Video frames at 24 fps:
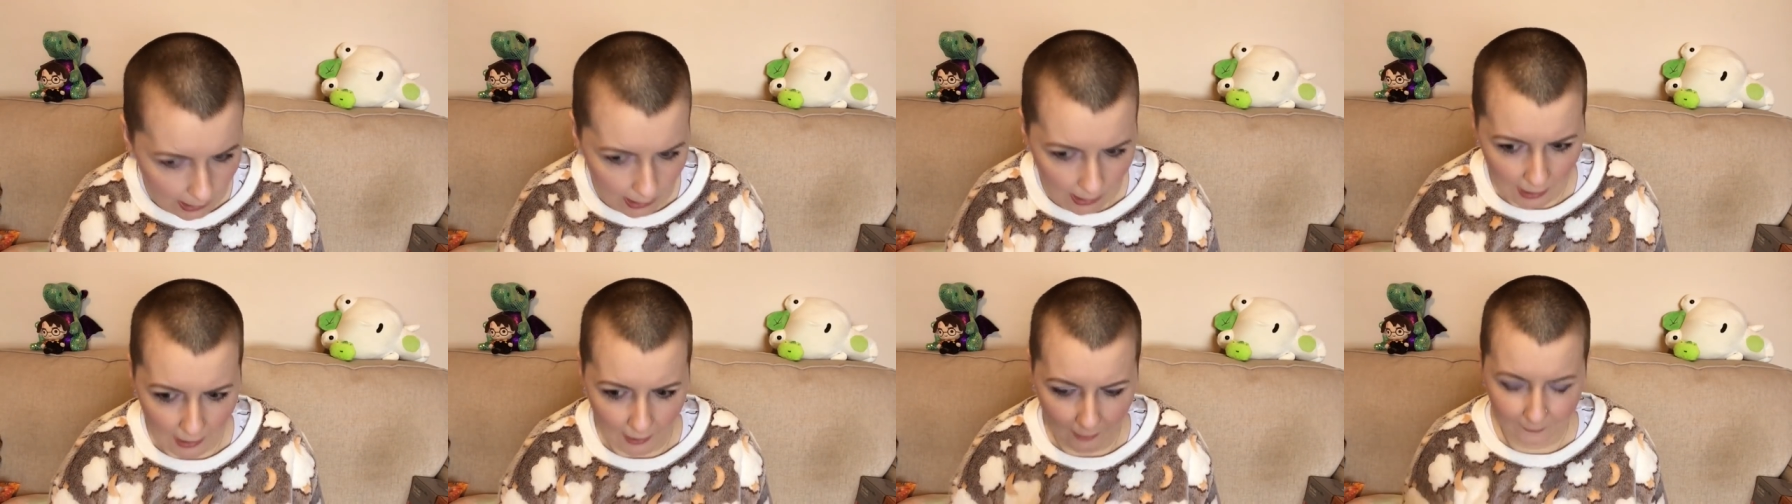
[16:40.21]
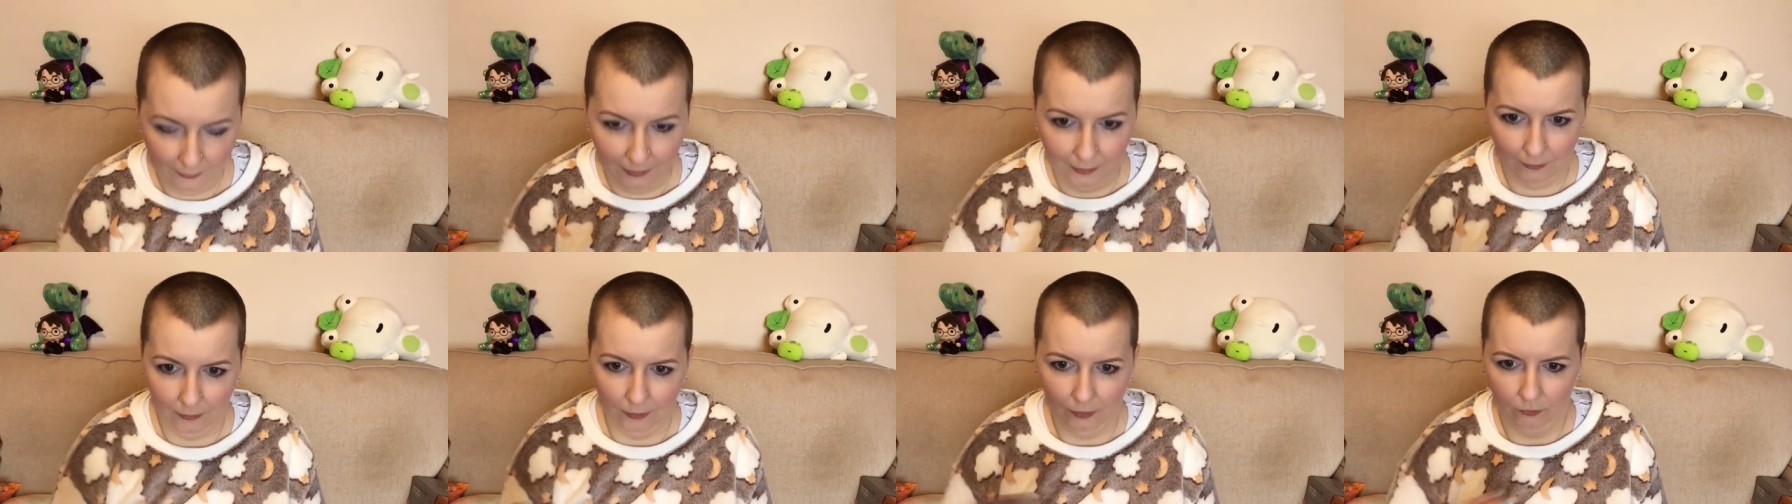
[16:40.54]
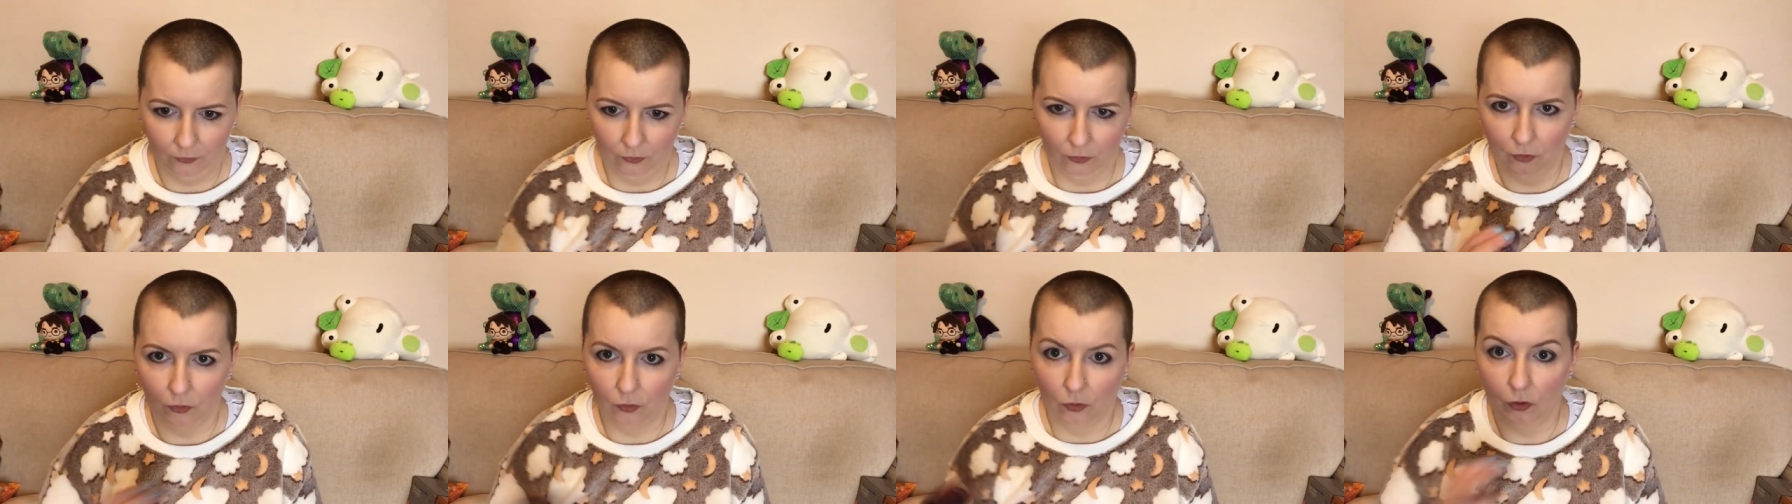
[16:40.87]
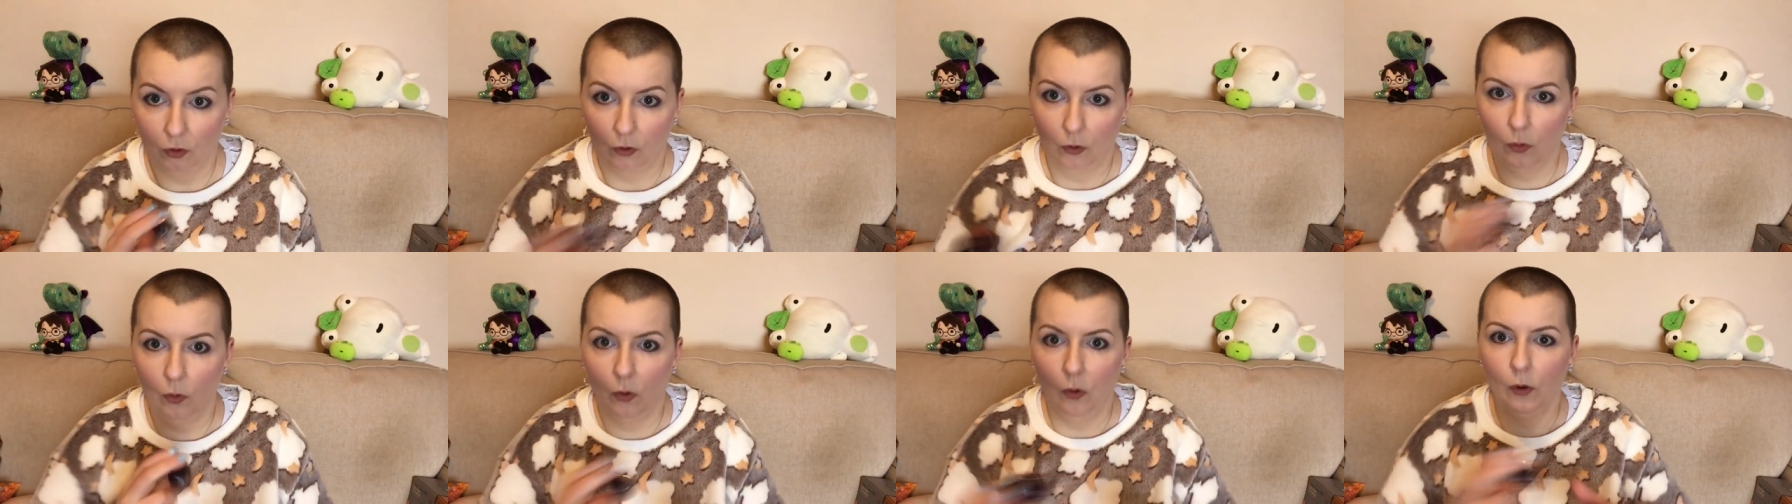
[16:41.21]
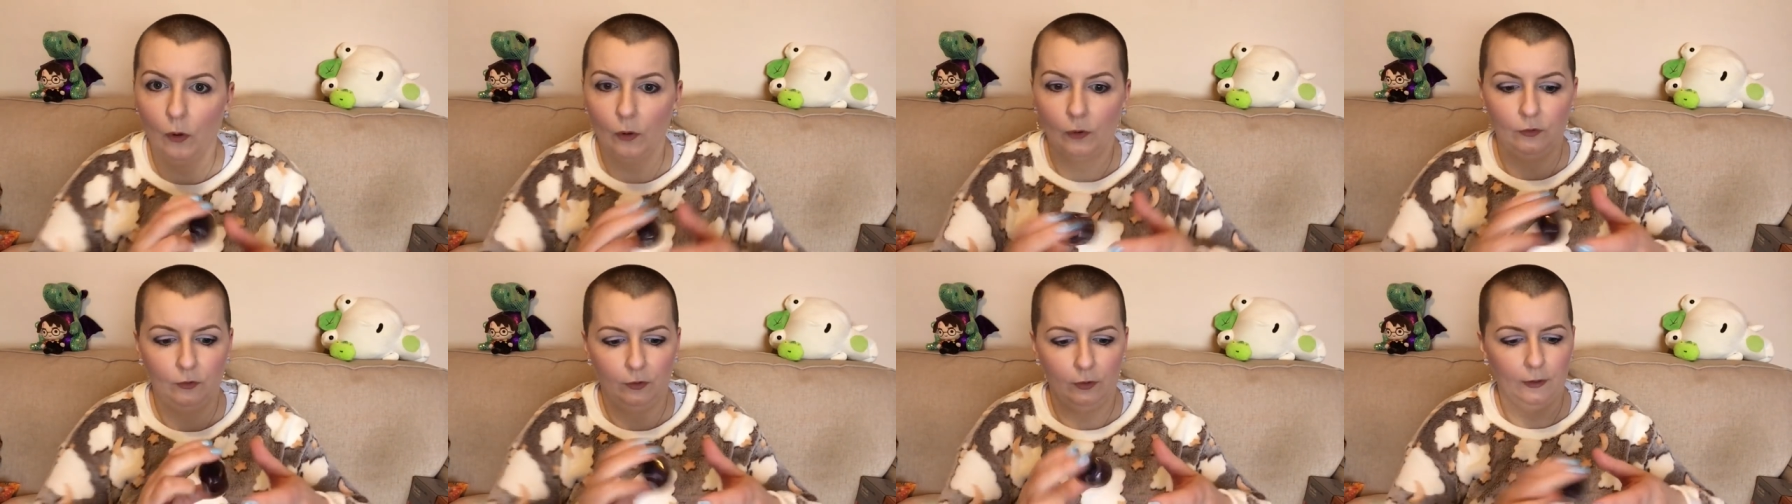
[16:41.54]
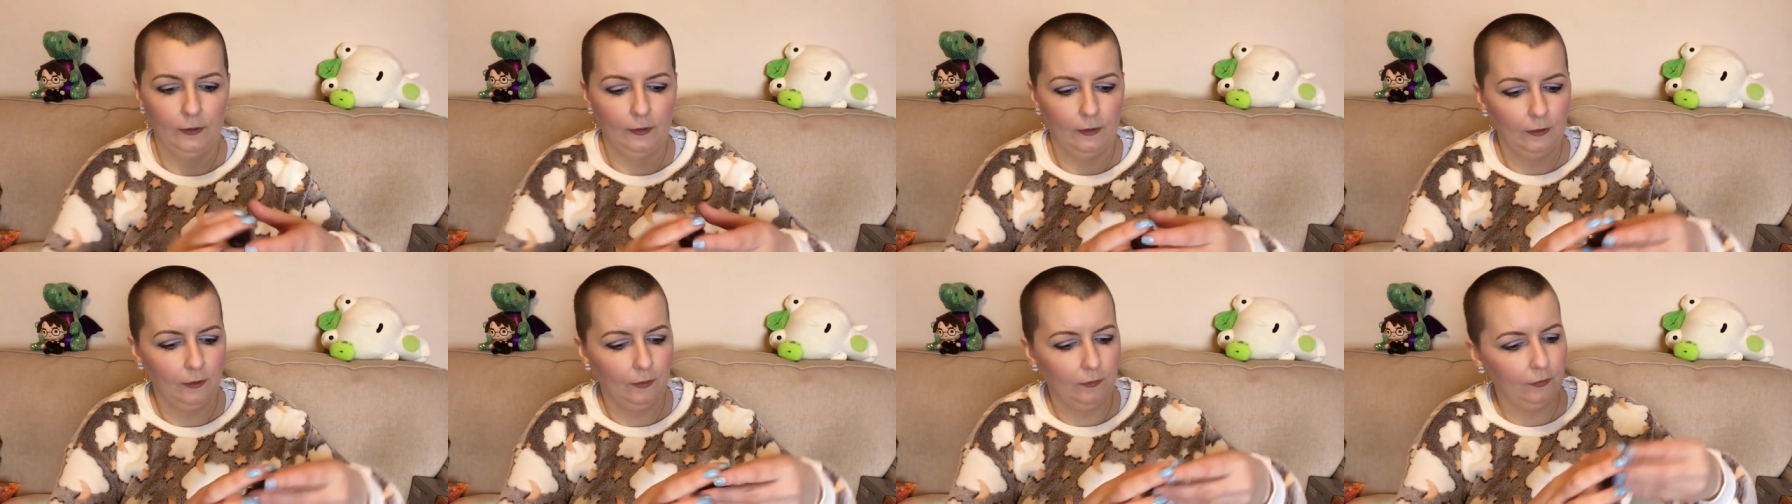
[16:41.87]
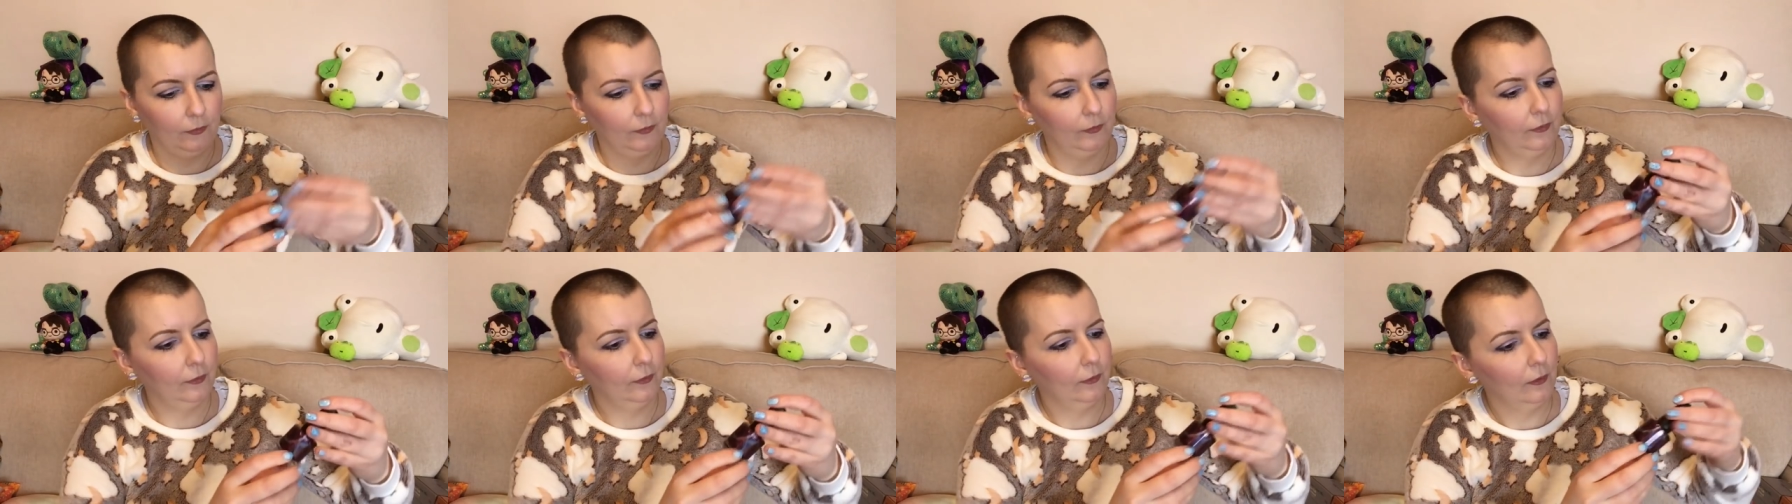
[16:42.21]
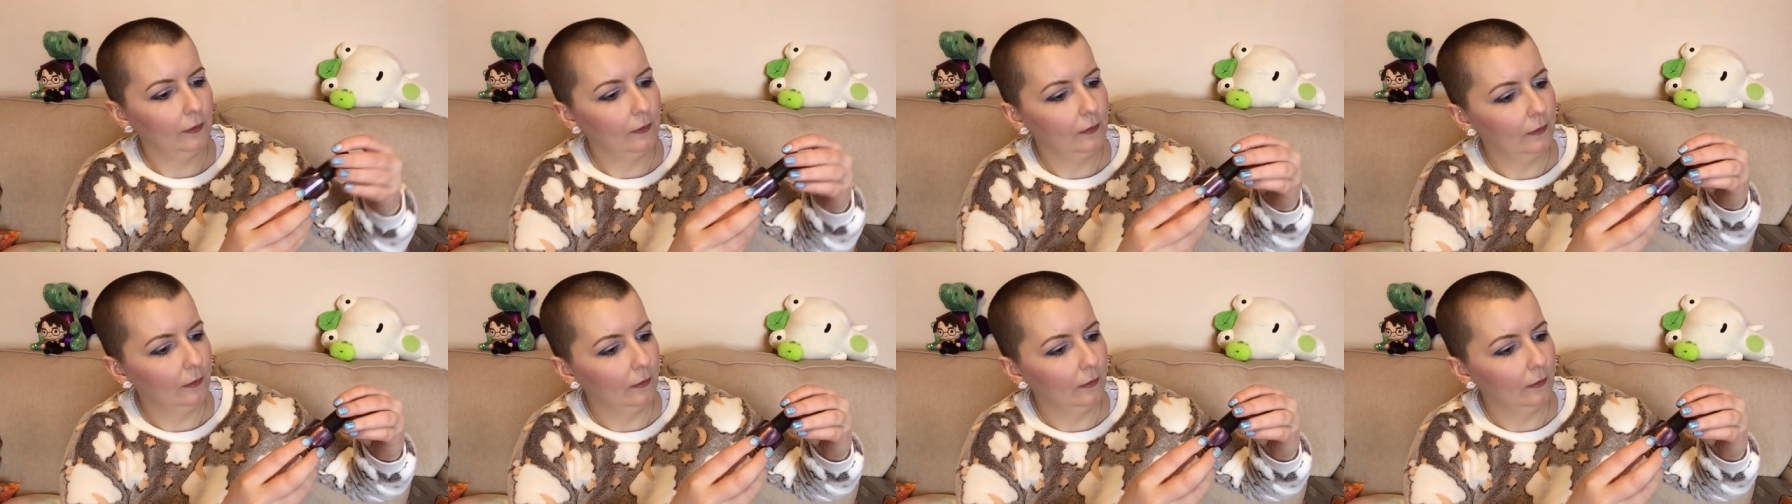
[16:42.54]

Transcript: And it is gorgeous.